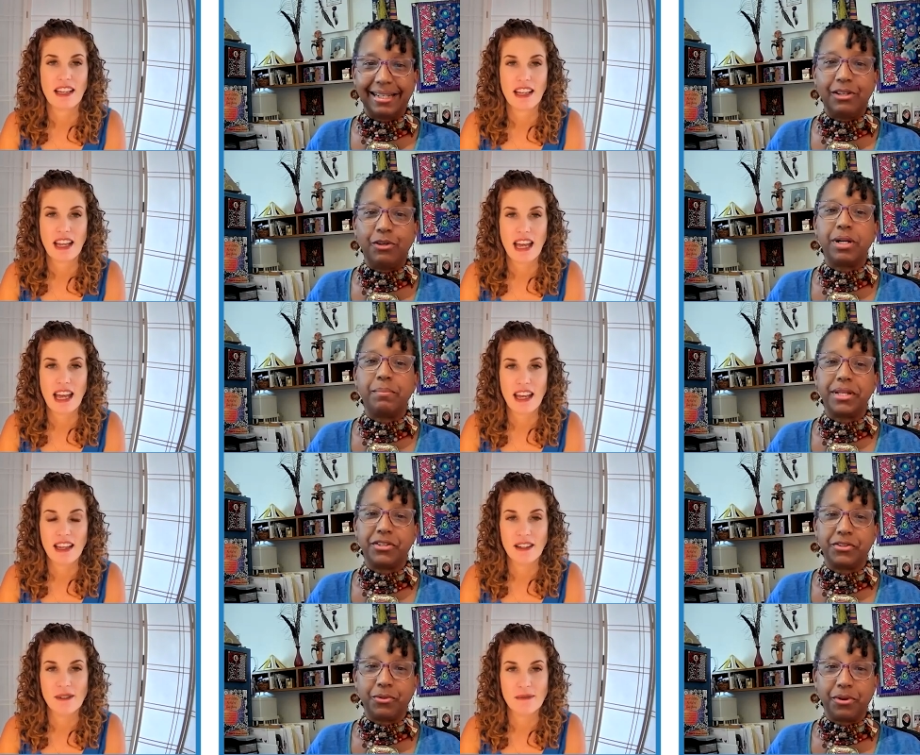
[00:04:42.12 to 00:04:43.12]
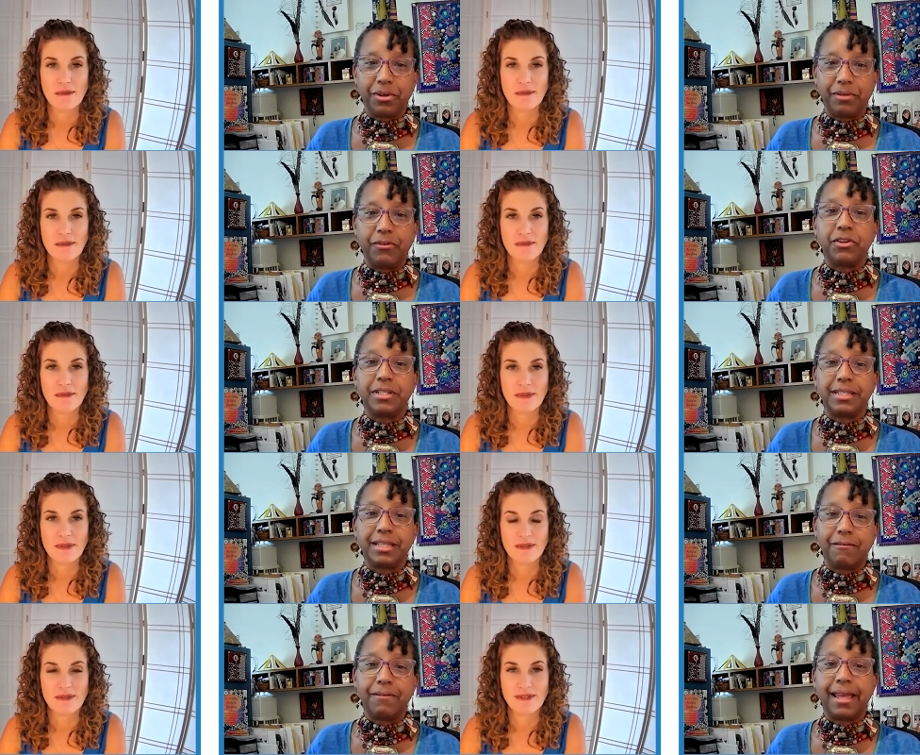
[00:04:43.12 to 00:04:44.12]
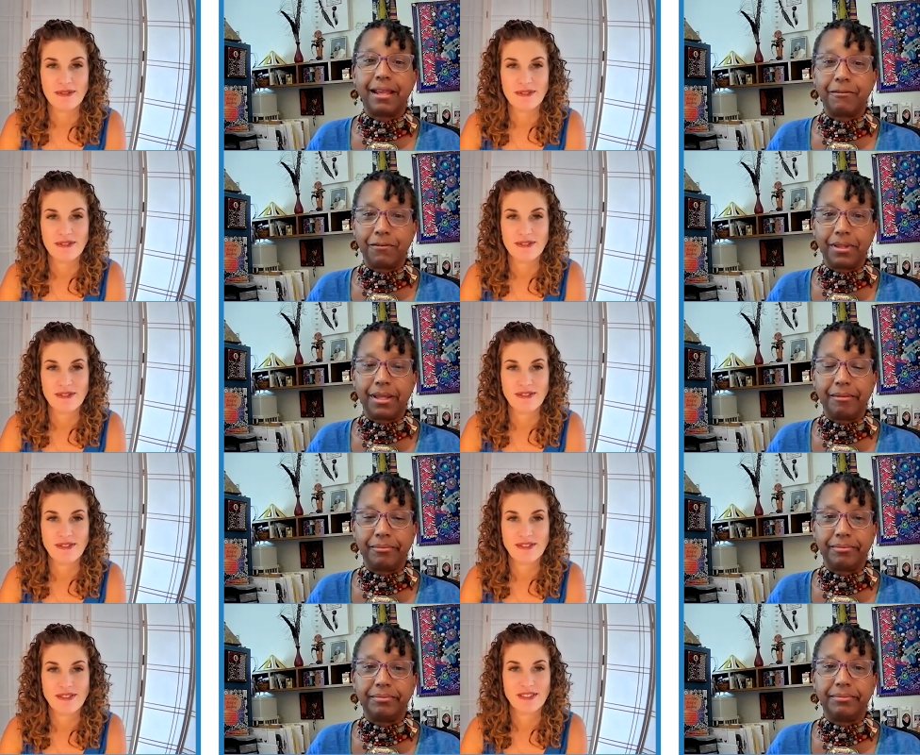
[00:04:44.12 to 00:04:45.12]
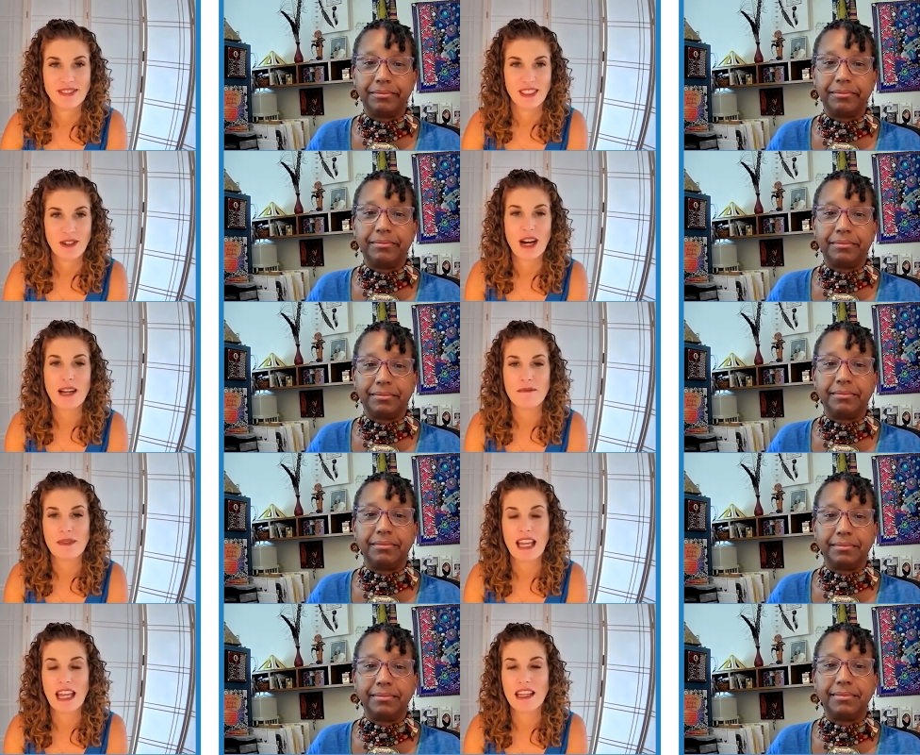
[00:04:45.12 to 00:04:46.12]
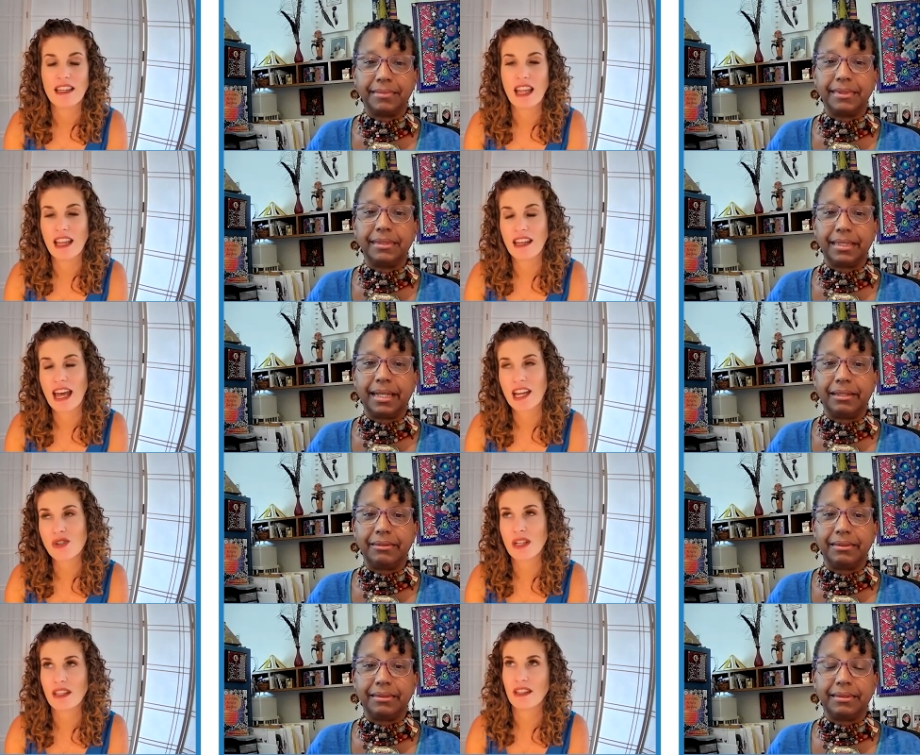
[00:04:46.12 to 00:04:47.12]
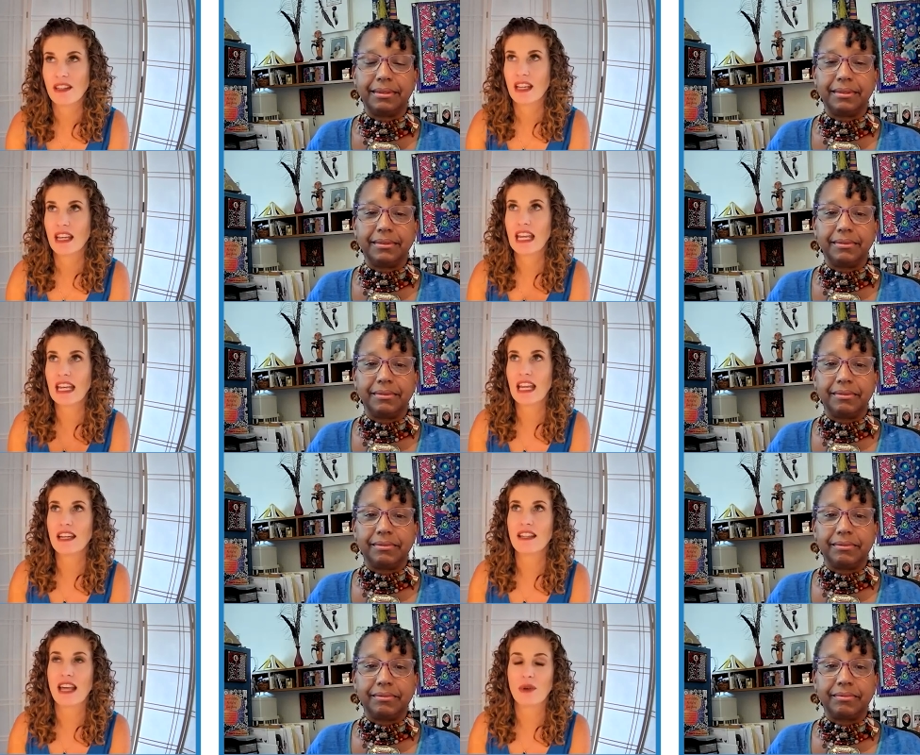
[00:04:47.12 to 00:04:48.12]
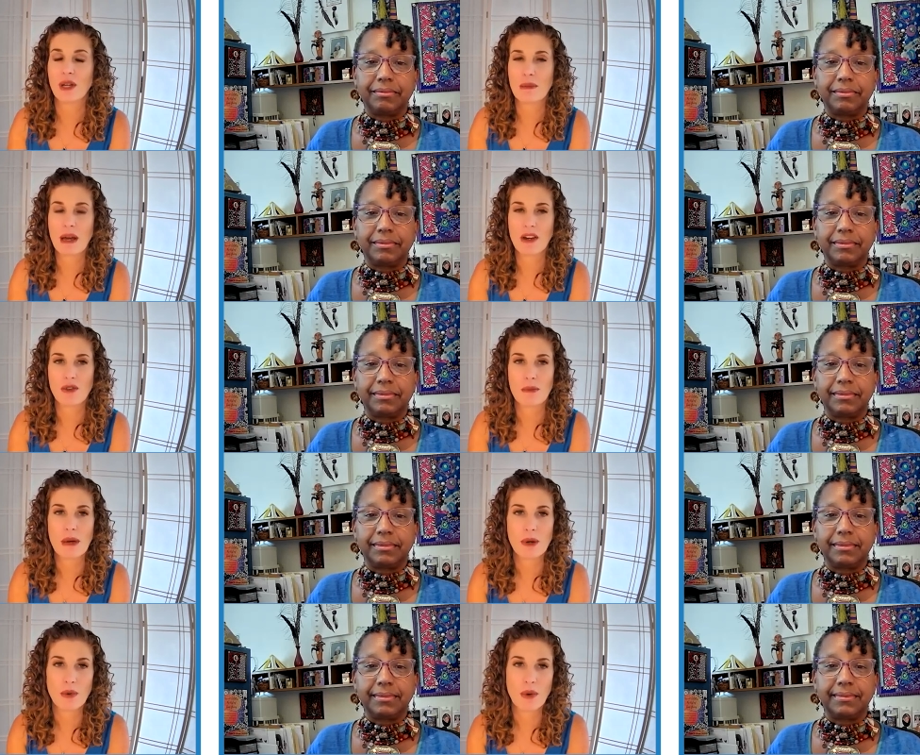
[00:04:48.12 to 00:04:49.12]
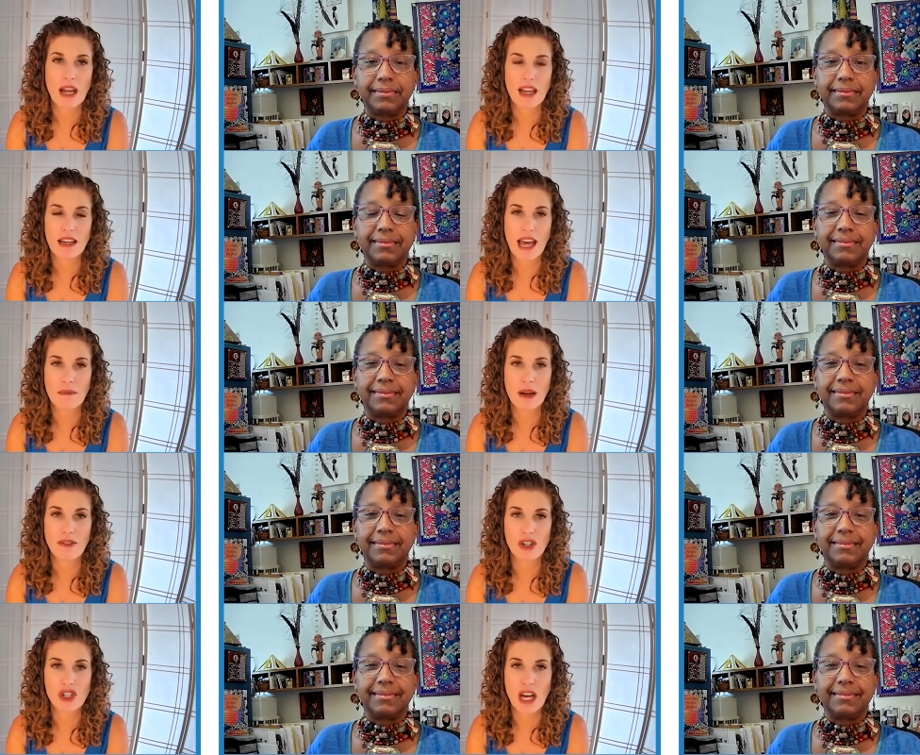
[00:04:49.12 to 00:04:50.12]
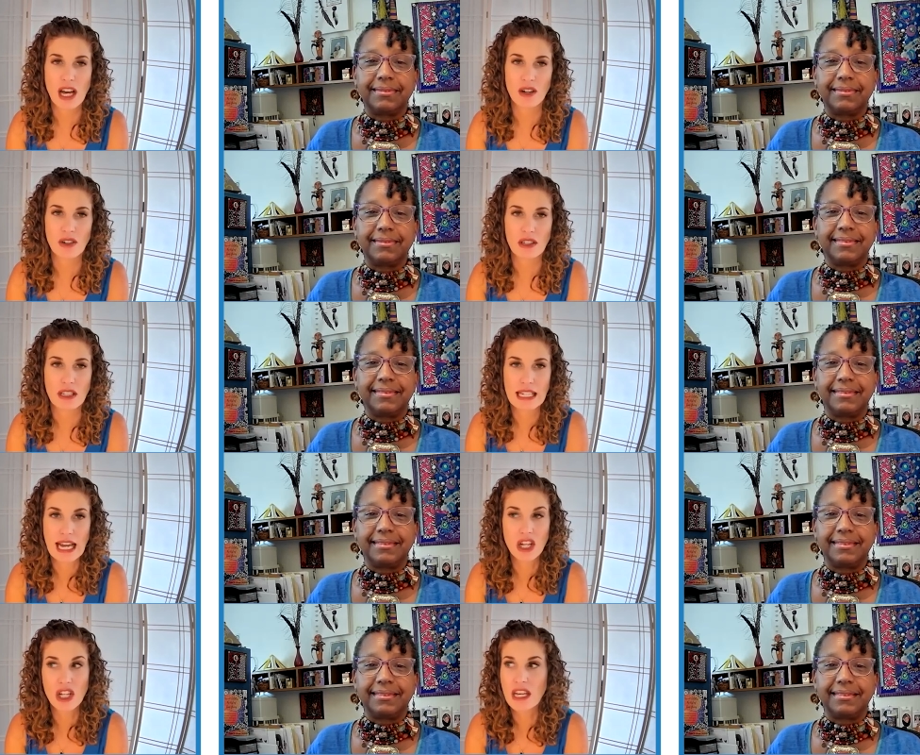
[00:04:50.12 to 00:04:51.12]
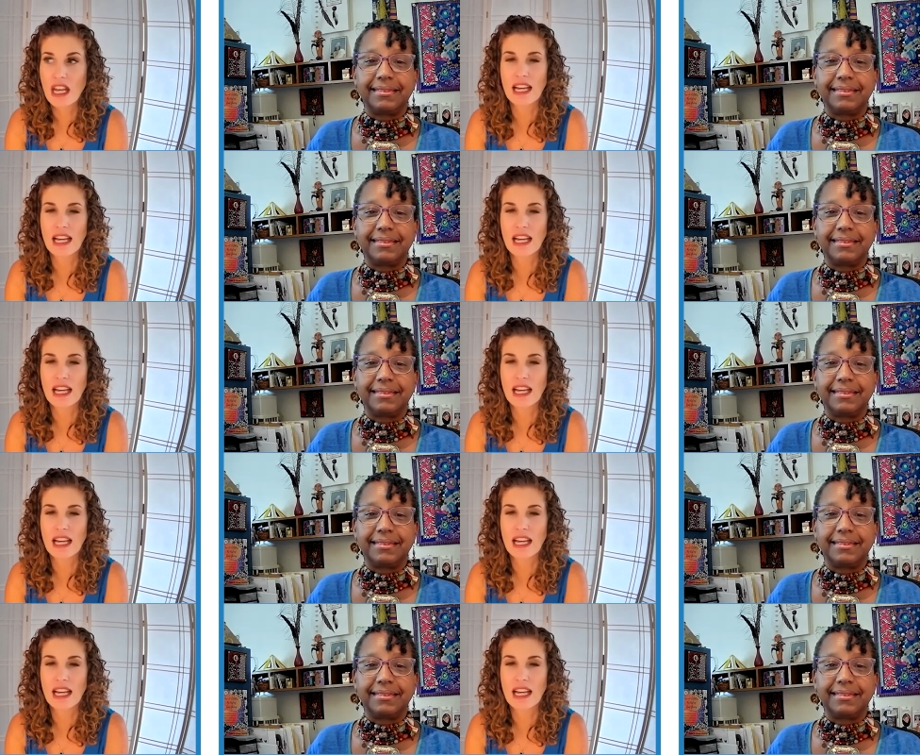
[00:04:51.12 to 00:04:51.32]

Speaker 1: You want to be strong for yourself and for them.
Speaker 2: Right. And and actually getting into that rhythm, I can remember when I had my first child. Like I could